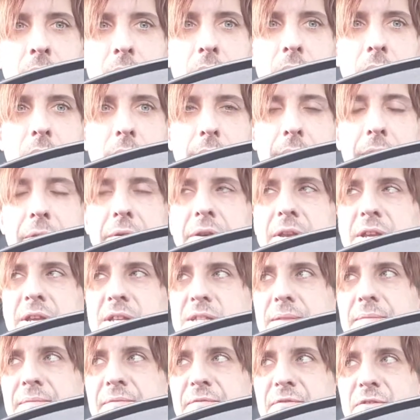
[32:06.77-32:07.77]
I don't diss
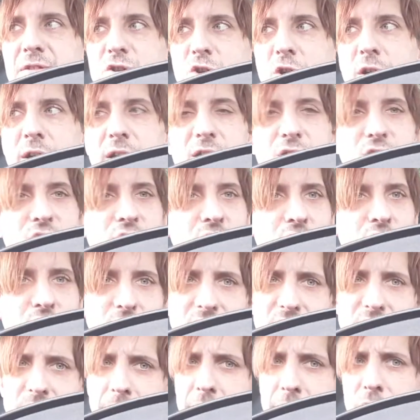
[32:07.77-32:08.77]
him for trying, because you've got to
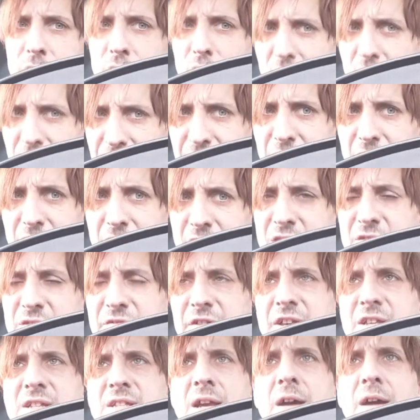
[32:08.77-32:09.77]
experiment, you've got to find these
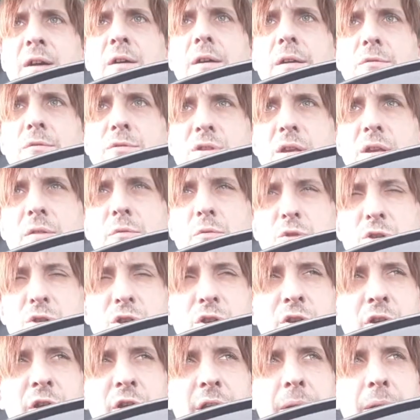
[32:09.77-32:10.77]
things out. It was a good
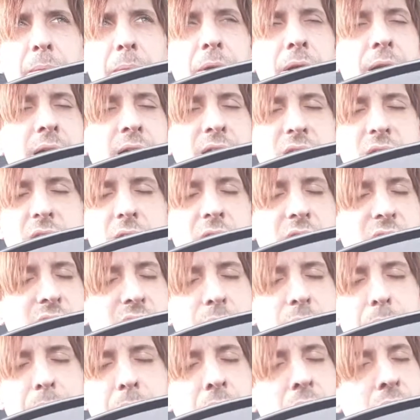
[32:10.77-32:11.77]
idea, but yes, it's
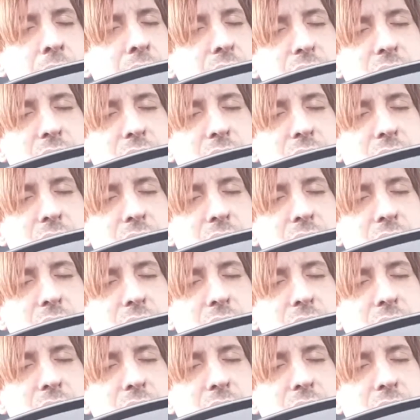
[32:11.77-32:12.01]
debunked.